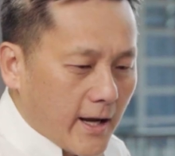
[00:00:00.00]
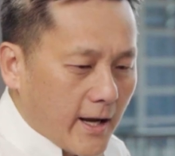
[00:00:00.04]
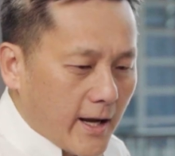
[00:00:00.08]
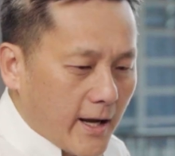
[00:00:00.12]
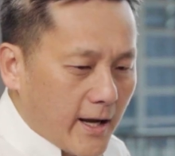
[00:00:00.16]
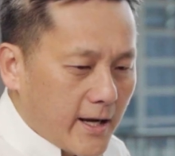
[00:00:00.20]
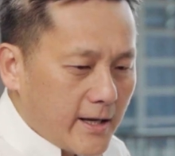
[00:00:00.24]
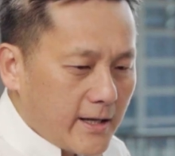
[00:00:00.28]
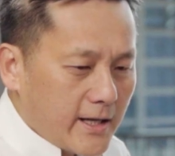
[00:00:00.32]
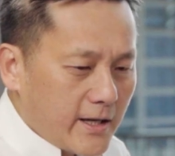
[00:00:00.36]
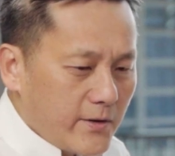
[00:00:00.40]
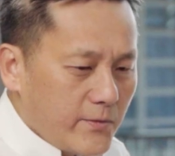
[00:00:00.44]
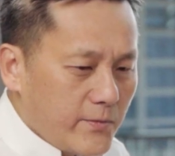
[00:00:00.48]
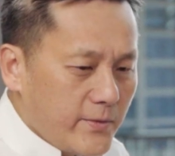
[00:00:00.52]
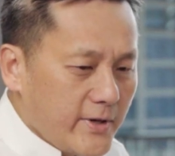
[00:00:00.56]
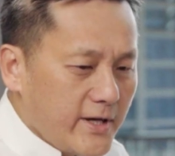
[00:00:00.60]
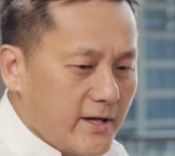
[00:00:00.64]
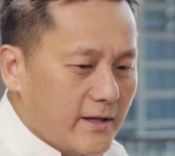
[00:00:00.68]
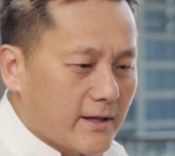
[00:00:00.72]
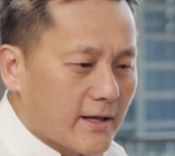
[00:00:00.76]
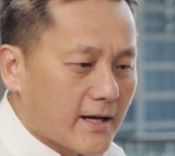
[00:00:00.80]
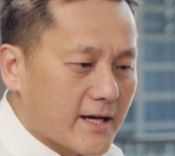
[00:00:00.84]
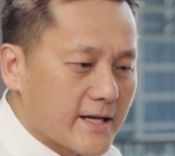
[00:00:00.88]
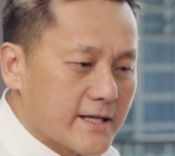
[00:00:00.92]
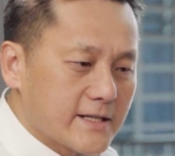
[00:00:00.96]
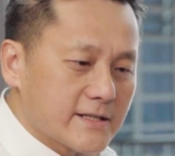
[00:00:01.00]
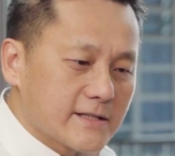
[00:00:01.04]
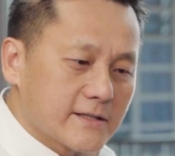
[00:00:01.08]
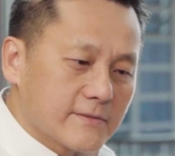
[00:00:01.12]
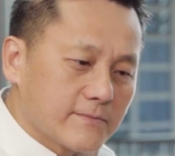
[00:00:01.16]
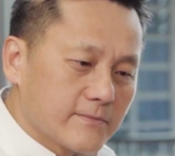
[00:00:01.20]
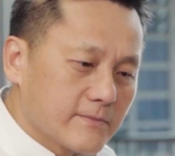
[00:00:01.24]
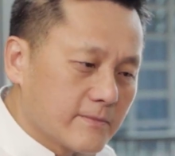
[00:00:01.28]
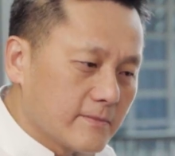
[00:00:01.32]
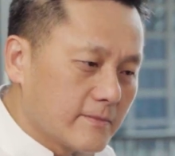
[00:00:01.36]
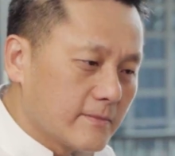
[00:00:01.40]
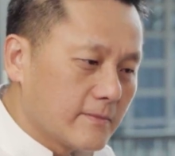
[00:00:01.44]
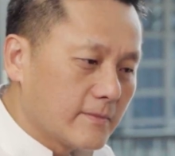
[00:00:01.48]
And I realized
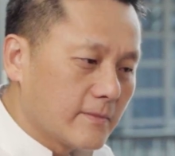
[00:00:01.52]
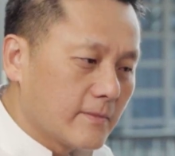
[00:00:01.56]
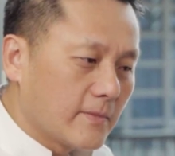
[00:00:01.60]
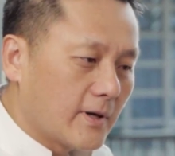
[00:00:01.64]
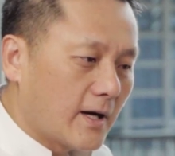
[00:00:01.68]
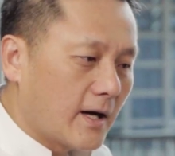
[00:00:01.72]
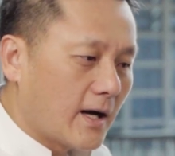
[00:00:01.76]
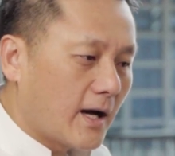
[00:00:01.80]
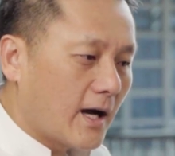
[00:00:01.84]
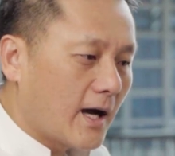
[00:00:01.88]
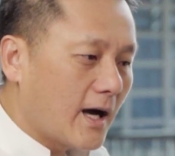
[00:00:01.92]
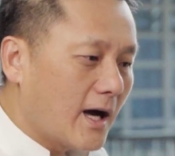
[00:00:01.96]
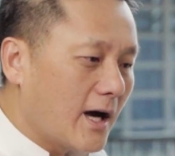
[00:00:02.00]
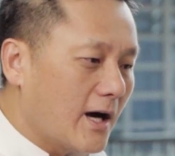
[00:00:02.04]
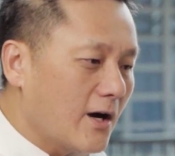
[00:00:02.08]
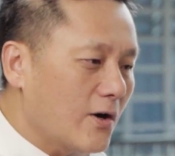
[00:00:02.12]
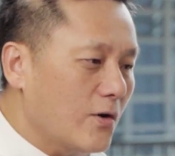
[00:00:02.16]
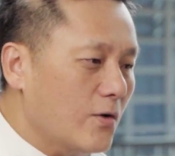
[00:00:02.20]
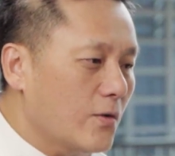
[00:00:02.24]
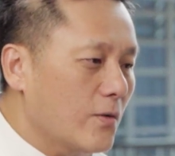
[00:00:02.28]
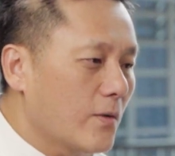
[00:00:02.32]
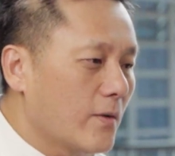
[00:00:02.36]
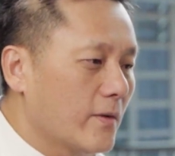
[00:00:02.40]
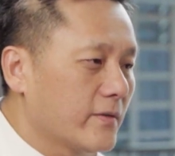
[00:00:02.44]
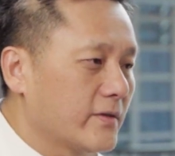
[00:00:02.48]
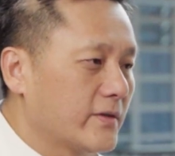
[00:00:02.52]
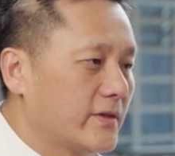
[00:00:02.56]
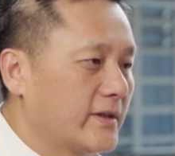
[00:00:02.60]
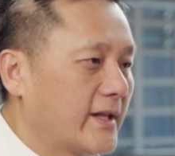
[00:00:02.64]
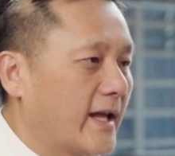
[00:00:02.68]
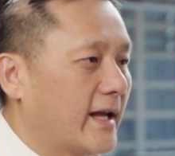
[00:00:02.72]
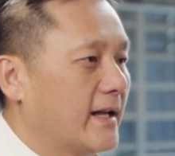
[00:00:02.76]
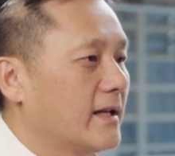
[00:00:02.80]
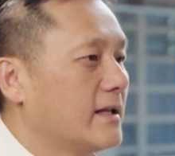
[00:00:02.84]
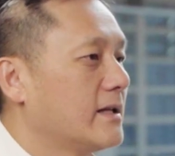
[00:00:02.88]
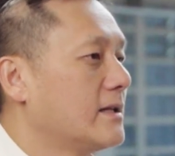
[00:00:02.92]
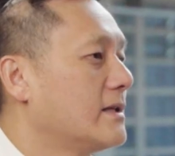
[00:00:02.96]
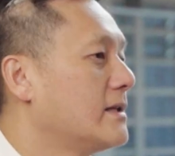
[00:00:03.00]
how
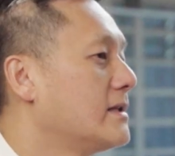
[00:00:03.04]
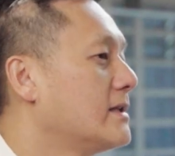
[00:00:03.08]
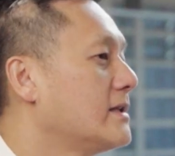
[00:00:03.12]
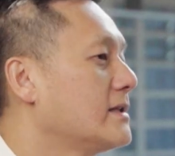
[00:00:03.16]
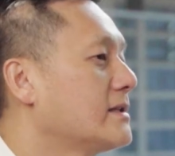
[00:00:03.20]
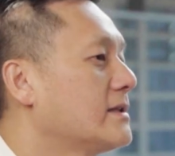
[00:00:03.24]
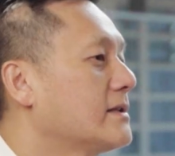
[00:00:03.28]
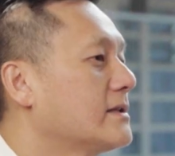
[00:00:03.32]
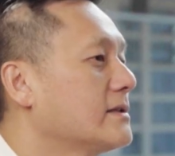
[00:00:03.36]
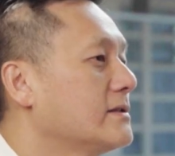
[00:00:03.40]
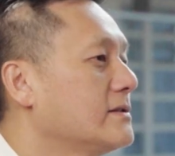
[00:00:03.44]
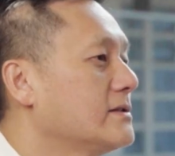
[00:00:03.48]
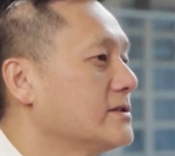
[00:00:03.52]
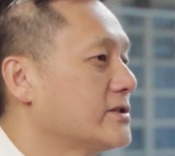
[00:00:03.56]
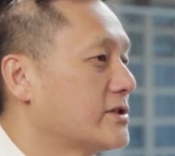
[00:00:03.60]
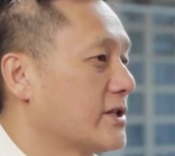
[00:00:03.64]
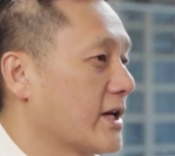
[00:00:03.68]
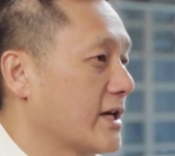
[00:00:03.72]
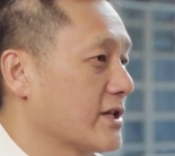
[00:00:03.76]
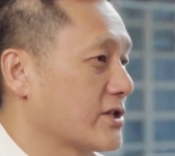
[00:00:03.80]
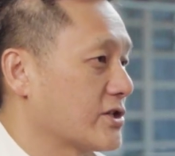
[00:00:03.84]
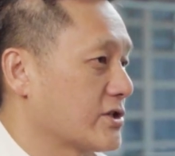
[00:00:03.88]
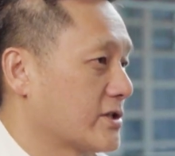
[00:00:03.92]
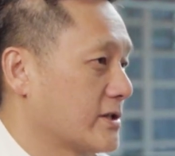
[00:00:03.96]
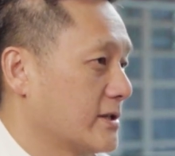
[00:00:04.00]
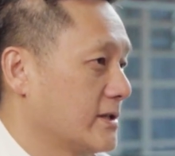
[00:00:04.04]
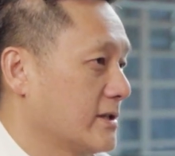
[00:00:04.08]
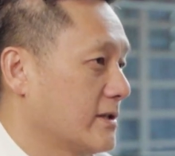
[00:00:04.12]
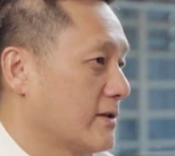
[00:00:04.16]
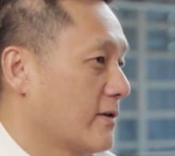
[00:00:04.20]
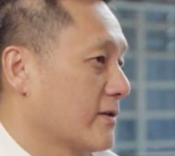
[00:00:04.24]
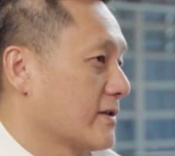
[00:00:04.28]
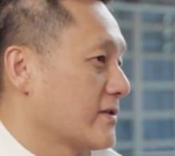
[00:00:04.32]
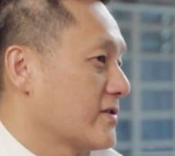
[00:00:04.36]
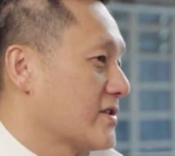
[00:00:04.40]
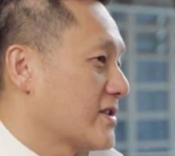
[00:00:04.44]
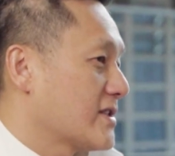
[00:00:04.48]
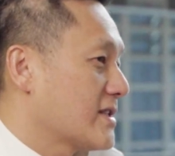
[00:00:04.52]
that little gesture
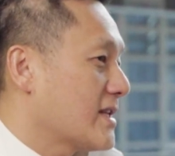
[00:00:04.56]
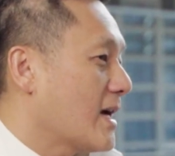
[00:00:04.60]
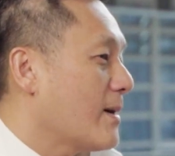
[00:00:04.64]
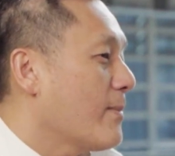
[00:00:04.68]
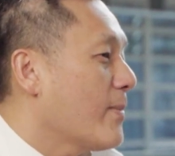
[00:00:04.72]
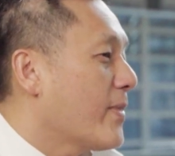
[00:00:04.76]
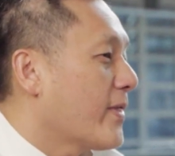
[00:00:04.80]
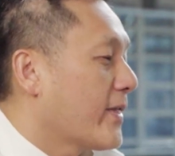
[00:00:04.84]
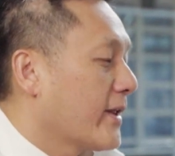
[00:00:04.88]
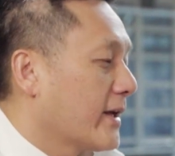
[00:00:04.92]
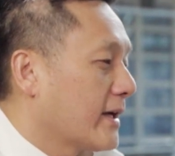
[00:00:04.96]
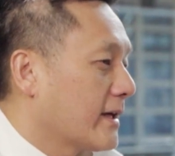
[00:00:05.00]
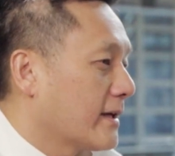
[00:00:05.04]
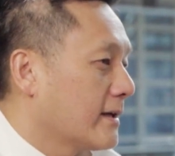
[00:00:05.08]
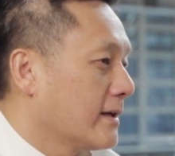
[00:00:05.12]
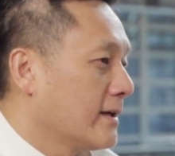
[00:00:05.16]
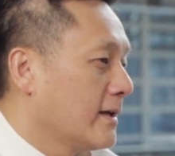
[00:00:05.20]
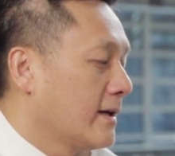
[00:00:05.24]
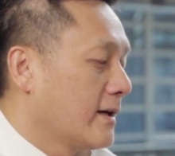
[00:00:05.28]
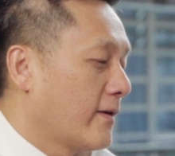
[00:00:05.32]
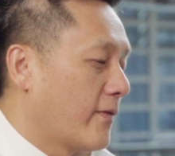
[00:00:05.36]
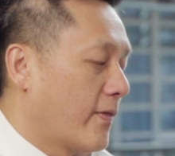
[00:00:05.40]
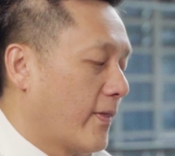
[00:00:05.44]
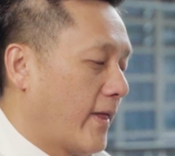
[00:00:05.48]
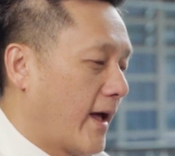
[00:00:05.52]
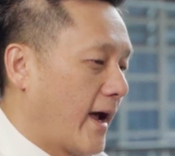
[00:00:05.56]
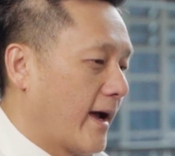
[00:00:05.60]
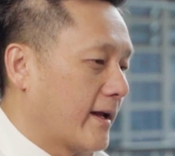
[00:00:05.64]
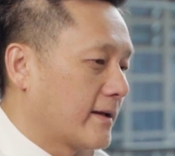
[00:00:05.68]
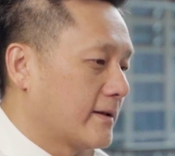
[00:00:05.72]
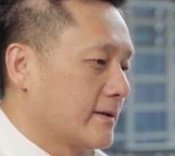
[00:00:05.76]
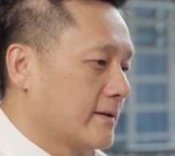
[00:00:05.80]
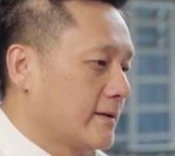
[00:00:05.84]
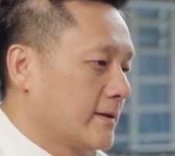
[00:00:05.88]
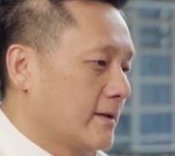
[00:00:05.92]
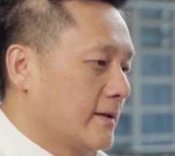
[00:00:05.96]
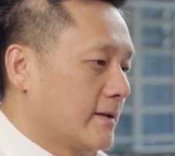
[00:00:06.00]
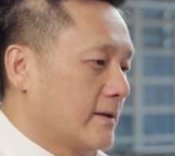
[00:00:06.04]
or something
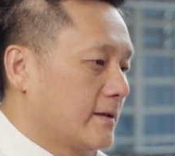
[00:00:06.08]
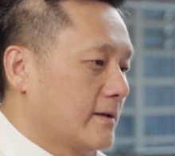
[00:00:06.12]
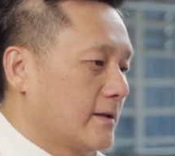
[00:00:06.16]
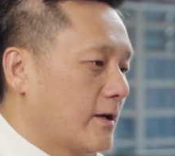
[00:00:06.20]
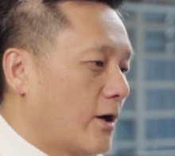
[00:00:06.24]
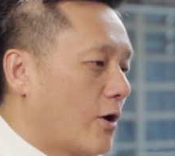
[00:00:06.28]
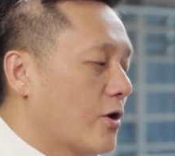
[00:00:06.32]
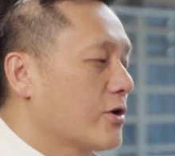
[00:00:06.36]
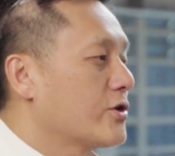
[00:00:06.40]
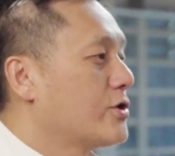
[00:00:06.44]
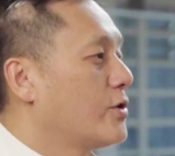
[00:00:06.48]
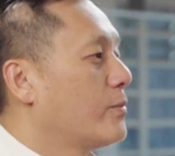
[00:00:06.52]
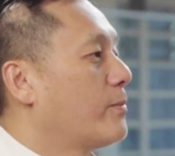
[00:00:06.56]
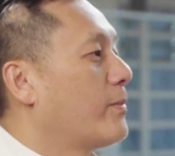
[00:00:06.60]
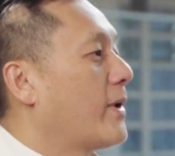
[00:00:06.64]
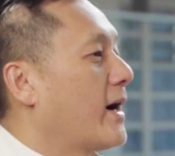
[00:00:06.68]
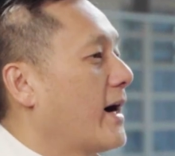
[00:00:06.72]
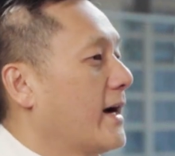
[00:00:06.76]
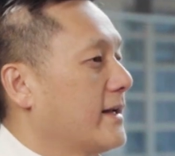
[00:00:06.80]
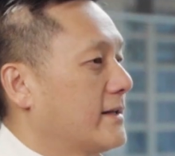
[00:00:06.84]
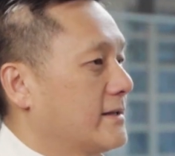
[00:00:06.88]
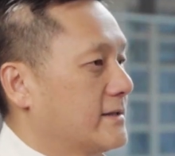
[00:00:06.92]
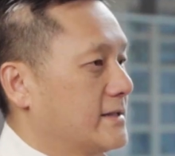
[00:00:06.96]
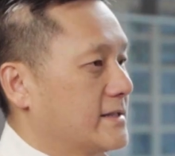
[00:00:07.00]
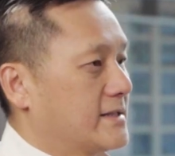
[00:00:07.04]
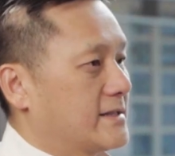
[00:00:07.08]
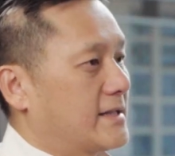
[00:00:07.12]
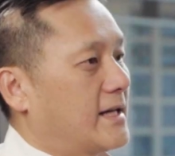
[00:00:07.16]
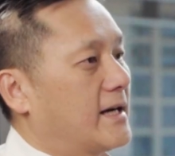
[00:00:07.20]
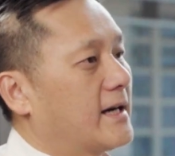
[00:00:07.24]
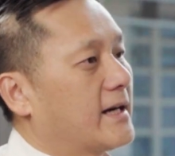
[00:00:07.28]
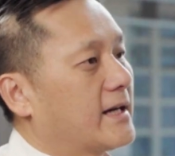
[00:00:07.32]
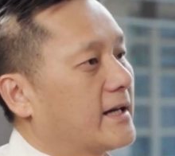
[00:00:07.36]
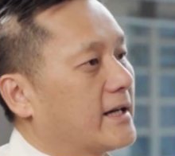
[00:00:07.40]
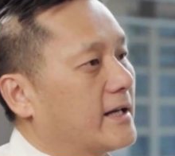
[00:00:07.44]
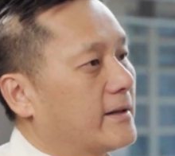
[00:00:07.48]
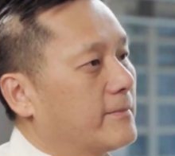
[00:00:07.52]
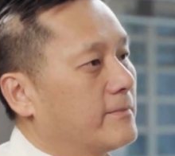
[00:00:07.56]
that occupied her
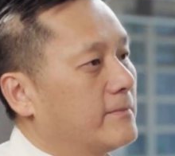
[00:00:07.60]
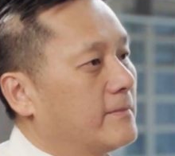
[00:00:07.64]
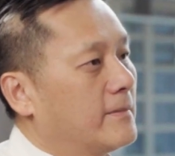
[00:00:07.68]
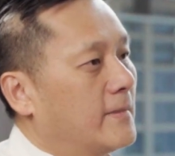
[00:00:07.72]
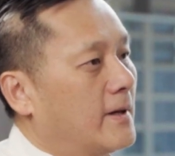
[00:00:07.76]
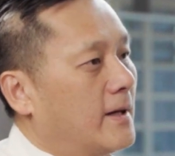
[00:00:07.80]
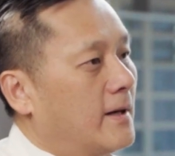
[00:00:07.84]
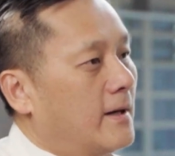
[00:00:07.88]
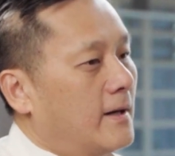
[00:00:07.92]
time